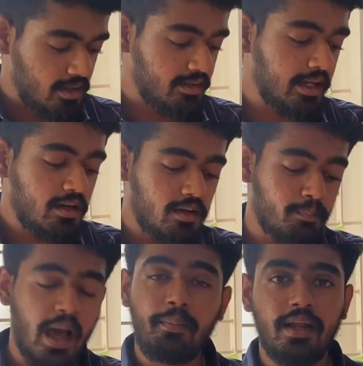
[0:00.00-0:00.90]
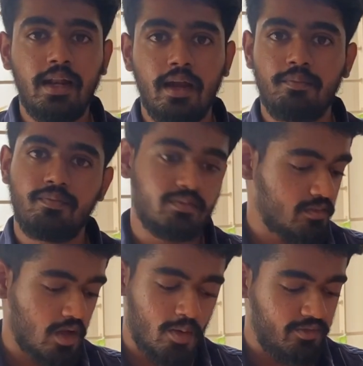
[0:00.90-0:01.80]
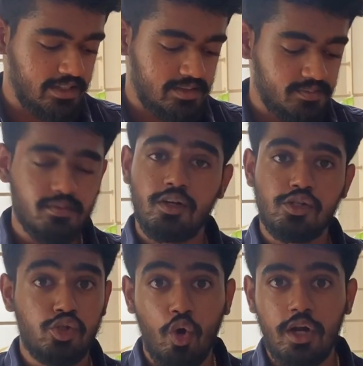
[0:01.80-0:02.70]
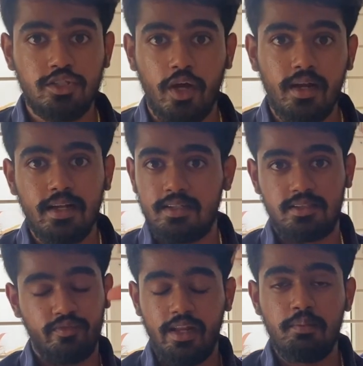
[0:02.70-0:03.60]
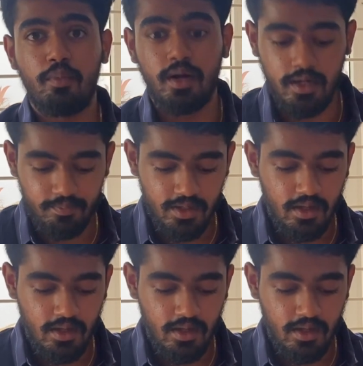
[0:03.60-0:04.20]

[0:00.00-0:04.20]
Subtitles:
Then mammary gland, obvious. Shoulder joint, it is very important.